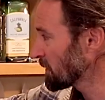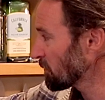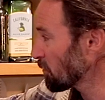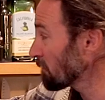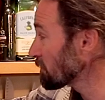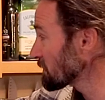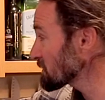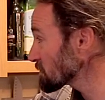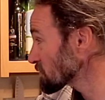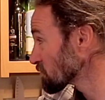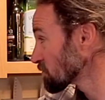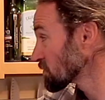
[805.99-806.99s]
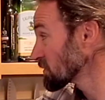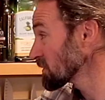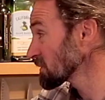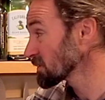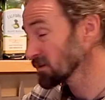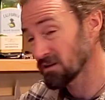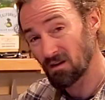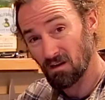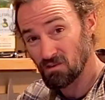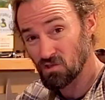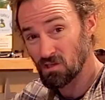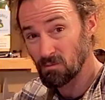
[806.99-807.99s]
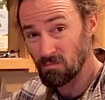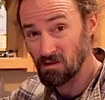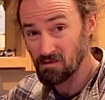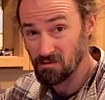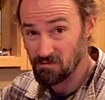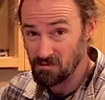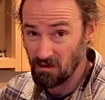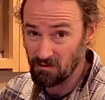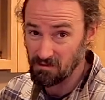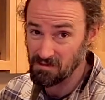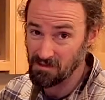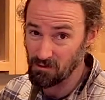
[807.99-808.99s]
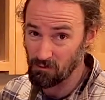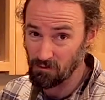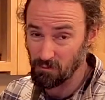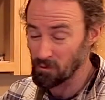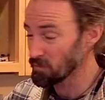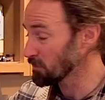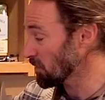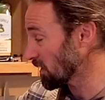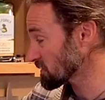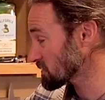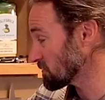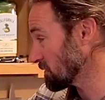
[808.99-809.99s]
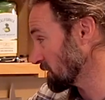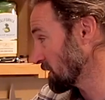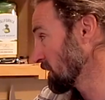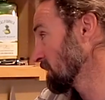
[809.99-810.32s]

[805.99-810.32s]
However, this was really a cheap piece of stainless steel from a big box store,